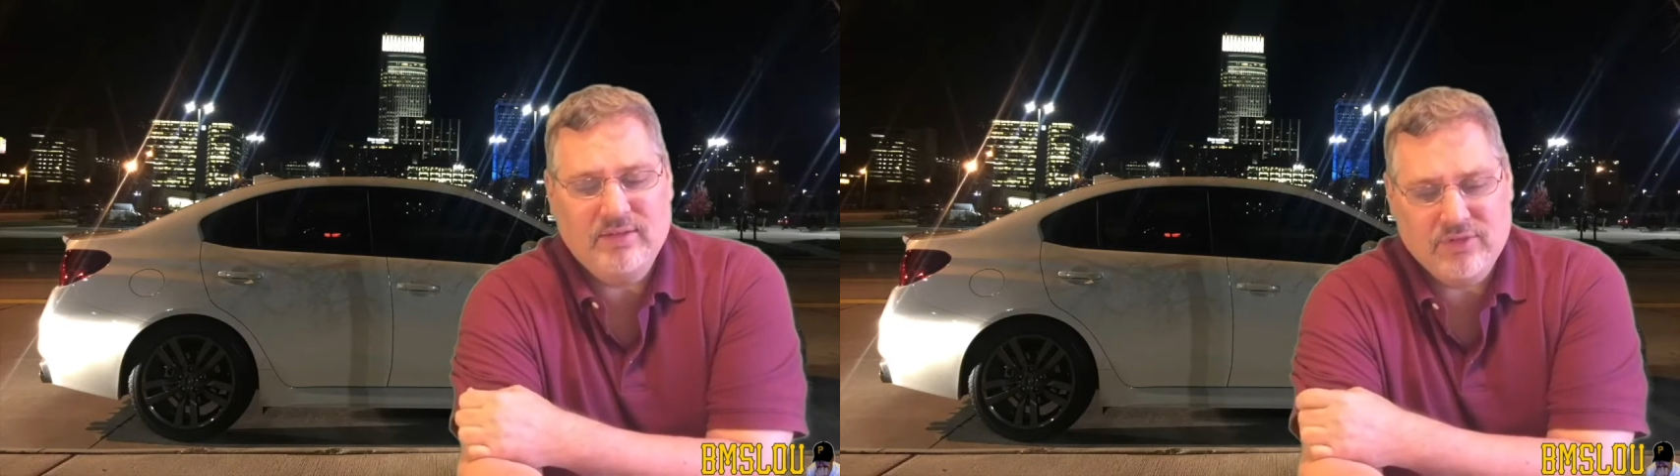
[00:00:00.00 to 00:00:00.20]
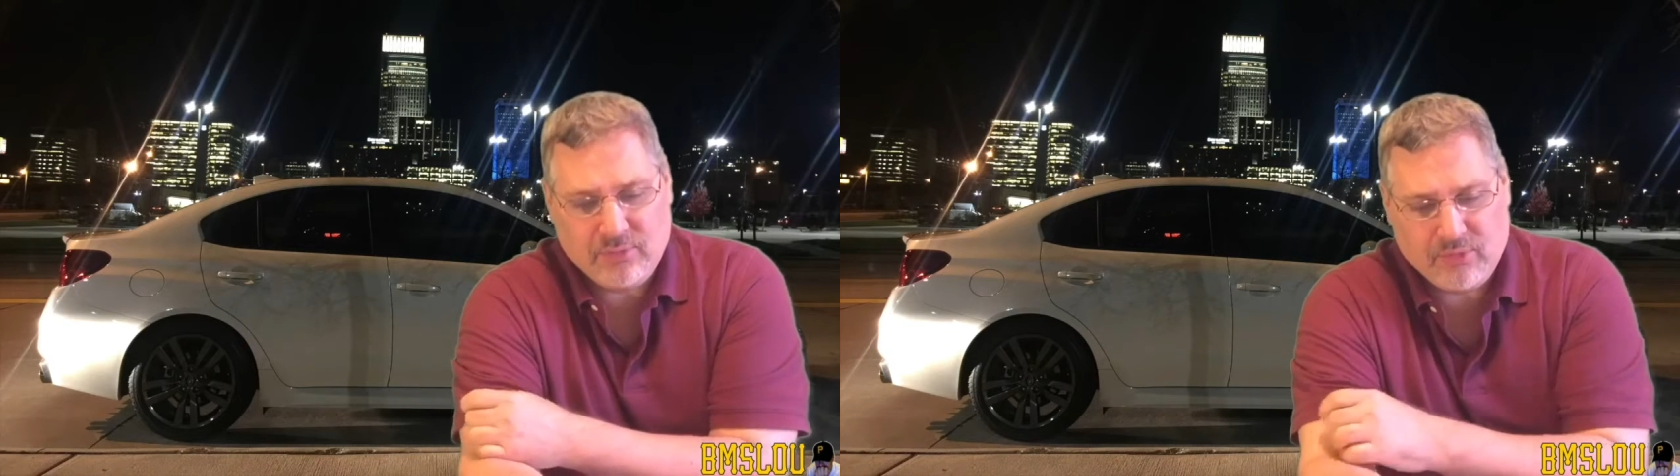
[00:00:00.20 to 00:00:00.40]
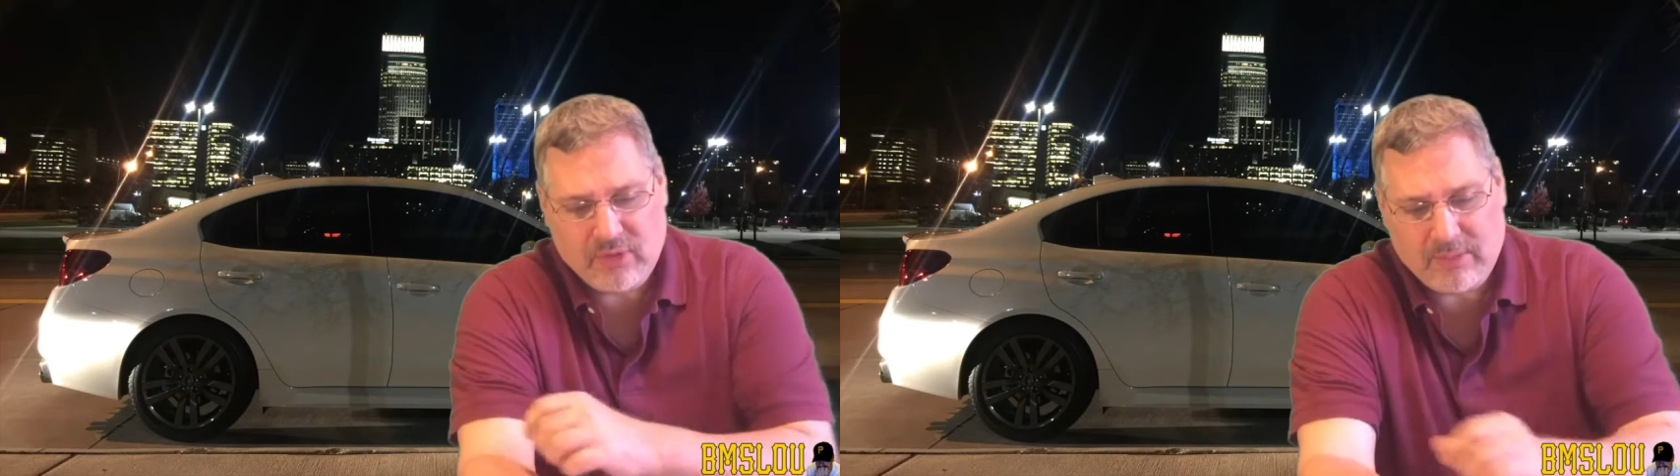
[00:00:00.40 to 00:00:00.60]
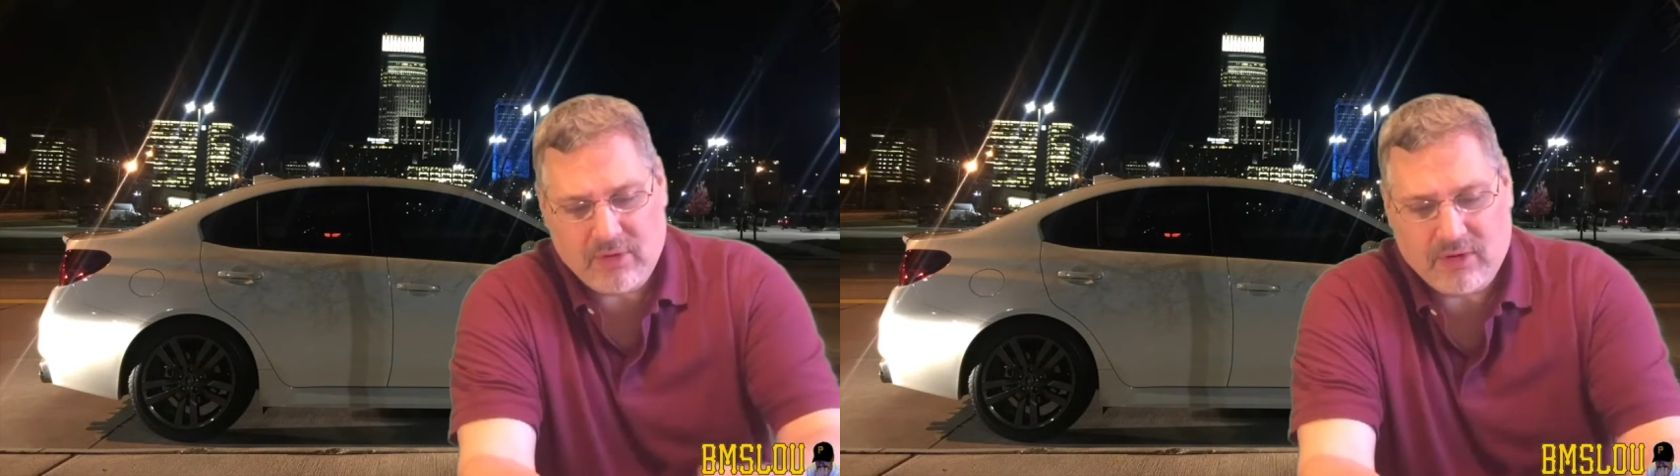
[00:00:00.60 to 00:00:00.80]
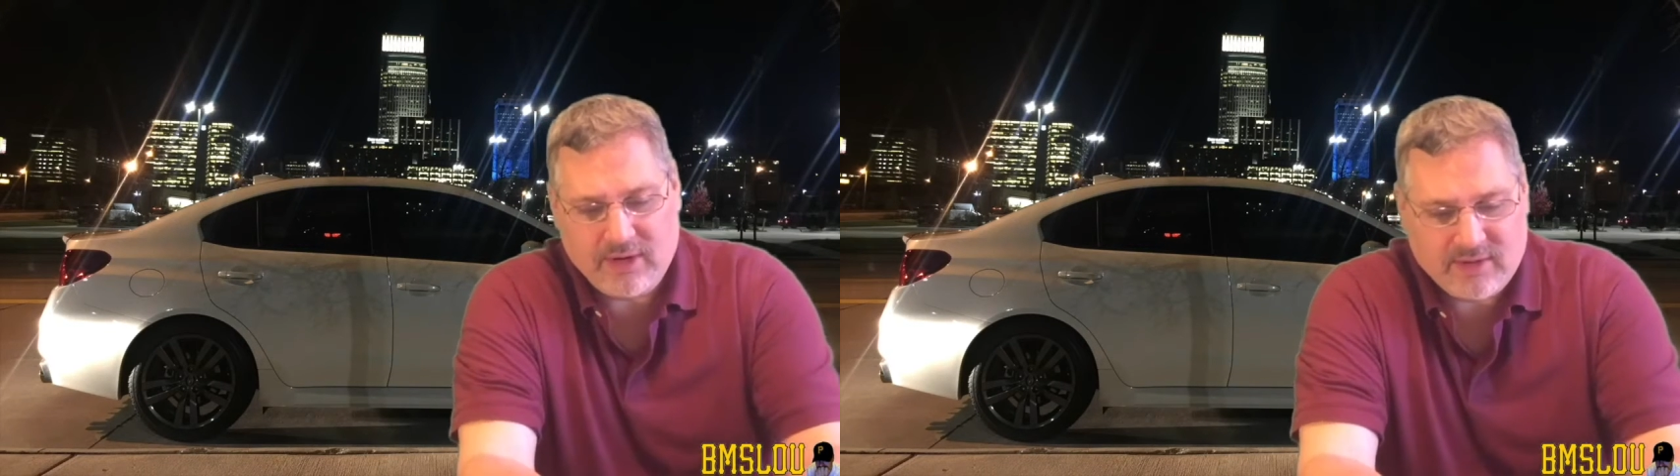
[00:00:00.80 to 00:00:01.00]
Subaru
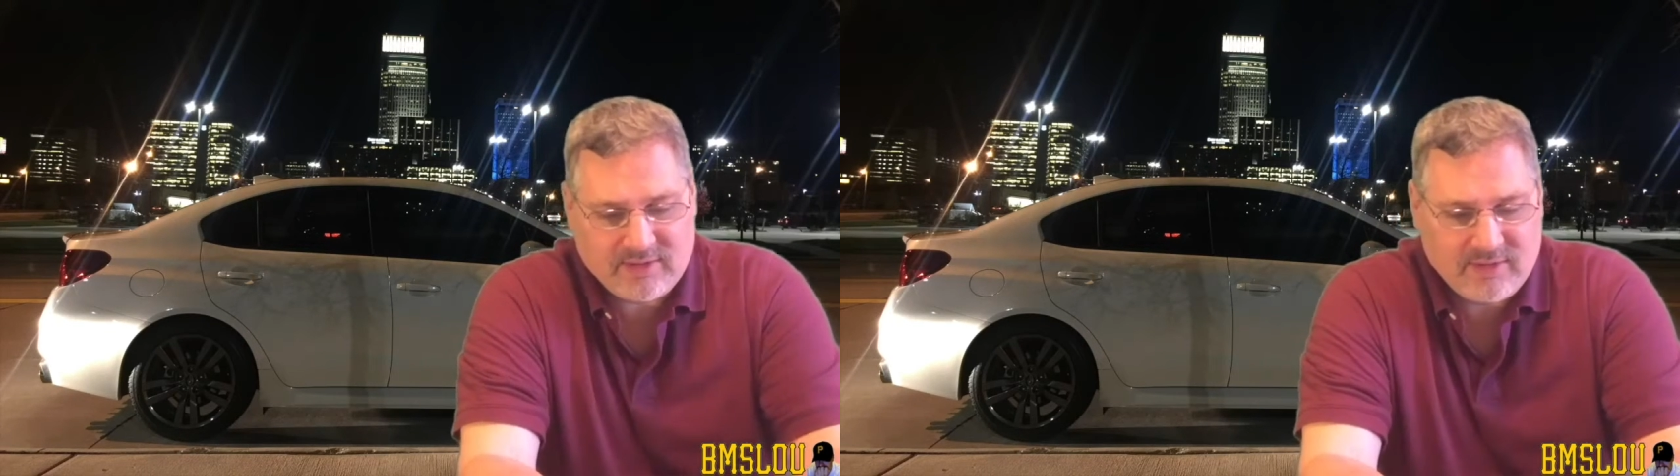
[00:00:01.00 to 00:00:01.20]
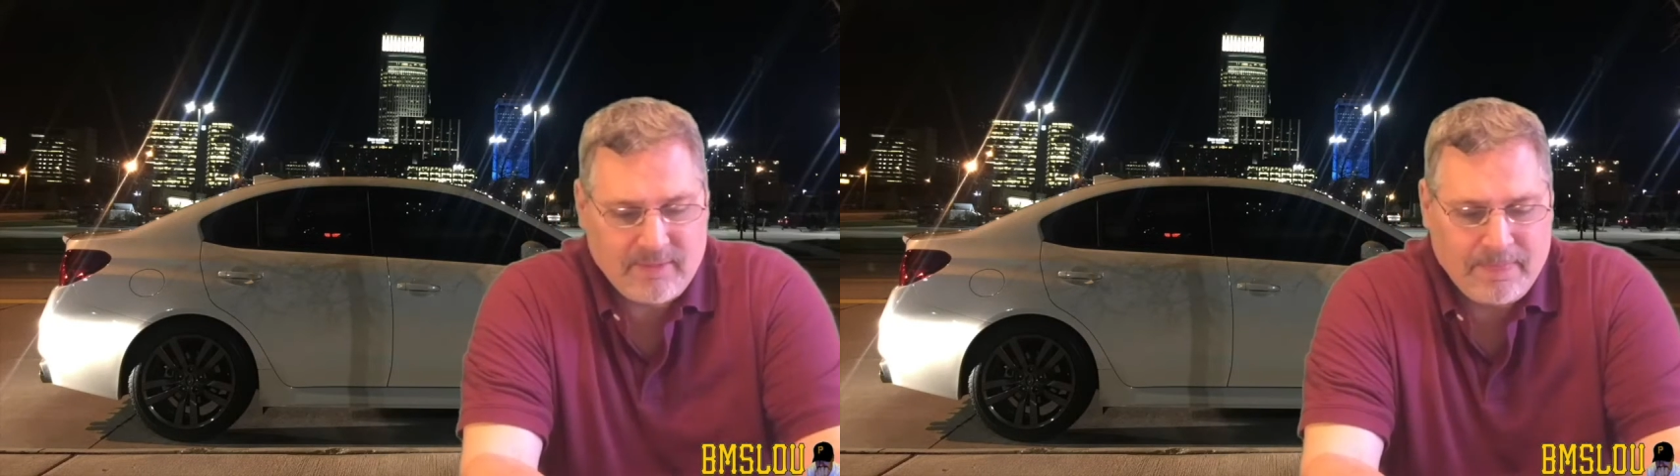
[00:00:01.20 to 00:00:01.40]
WRX.